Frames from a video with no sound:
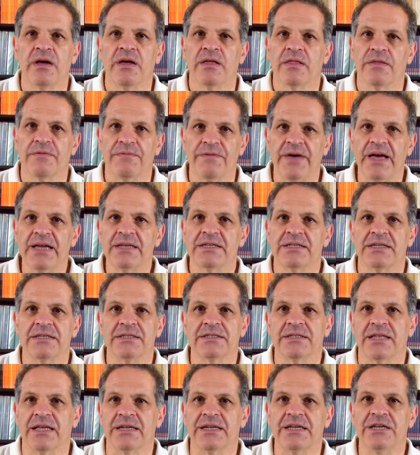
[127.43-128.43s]
The fact
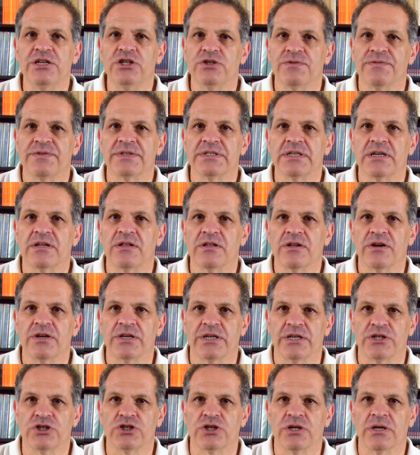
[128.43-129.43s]
is that each physical
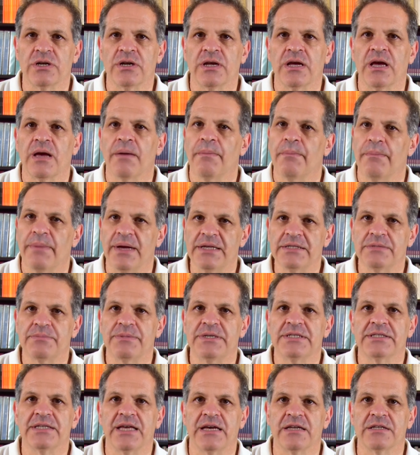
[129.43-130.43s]
condition must be
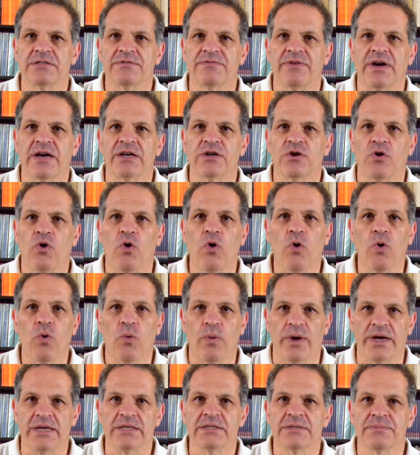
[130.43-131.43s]
satisfied
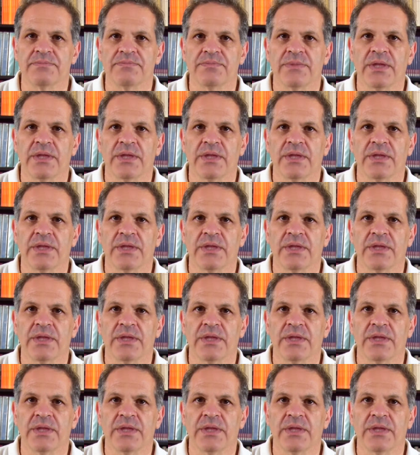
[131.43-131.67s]
always,